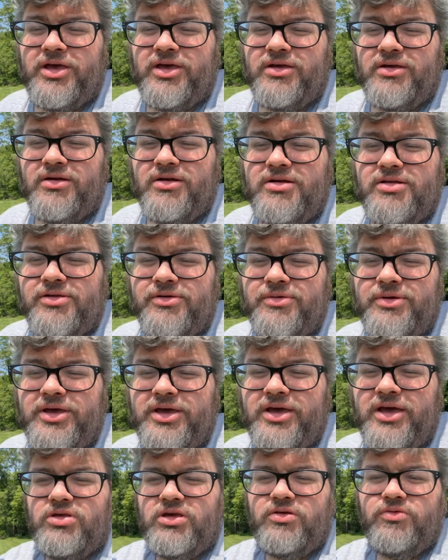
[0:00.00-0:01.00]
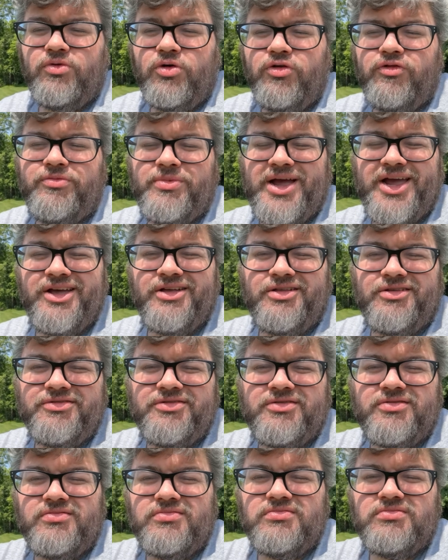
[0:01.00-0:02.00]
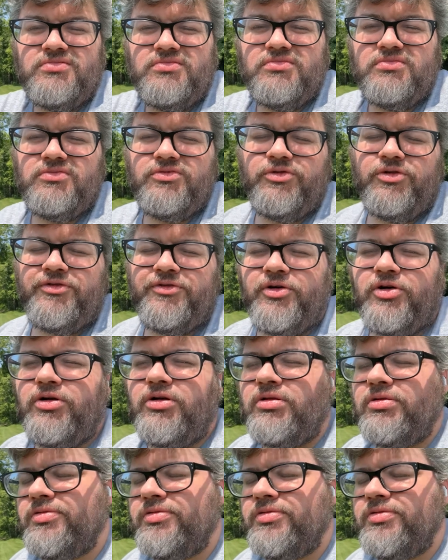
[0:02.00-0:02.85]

including the Rove Miles referral.